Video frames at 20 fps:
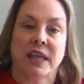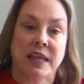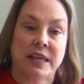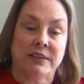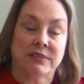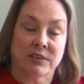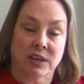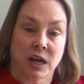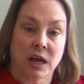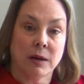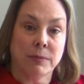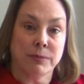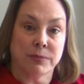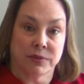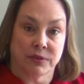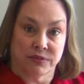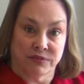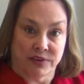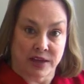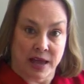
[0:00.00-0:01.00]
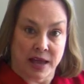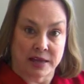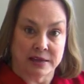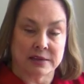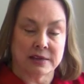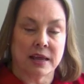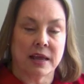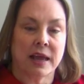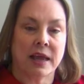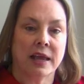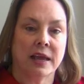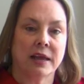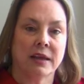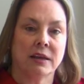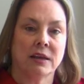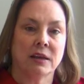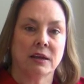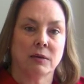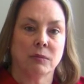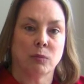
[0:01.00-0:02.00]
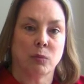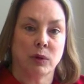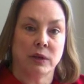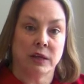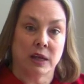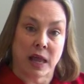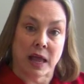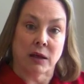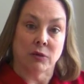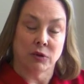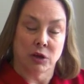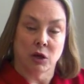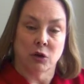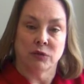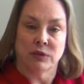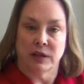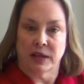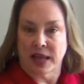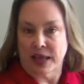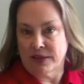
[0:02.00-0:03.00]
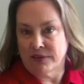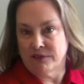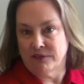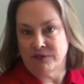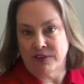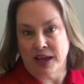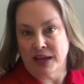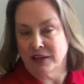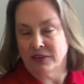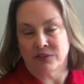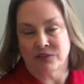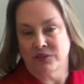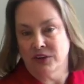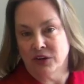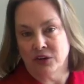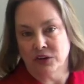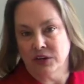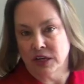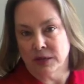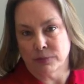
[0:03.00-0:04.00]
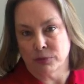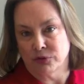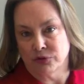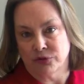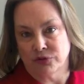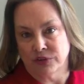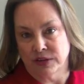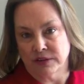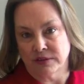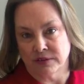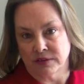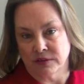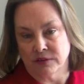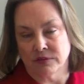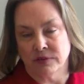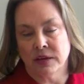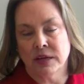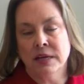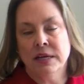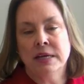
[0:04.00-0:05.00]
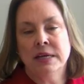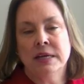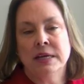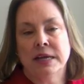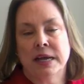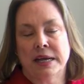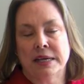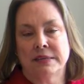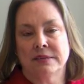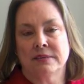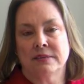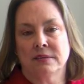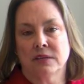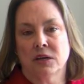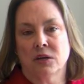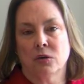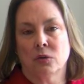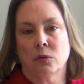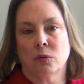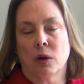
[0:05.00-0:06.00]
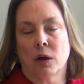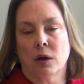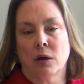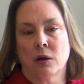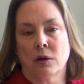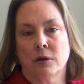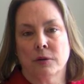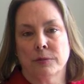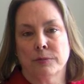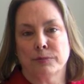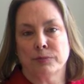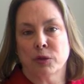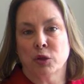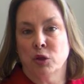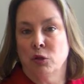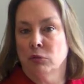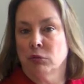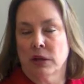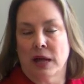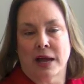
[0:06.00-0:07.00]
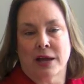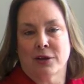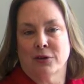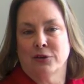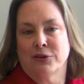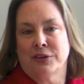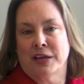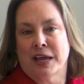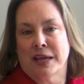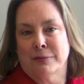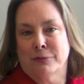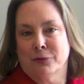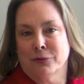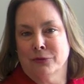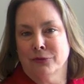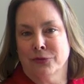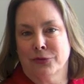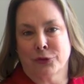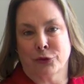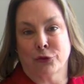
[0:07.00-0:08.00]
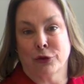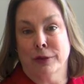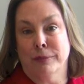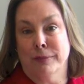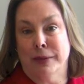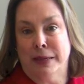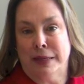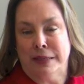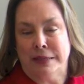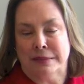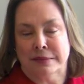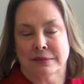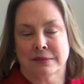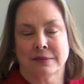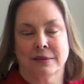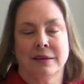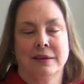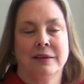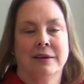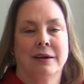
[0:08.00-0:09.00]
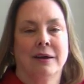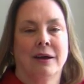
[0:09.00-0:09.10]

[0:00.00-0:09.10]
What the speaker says: heats up the fat. And we now know that fat is very temperature sensitive. And so you lie on a table, 30 minutes,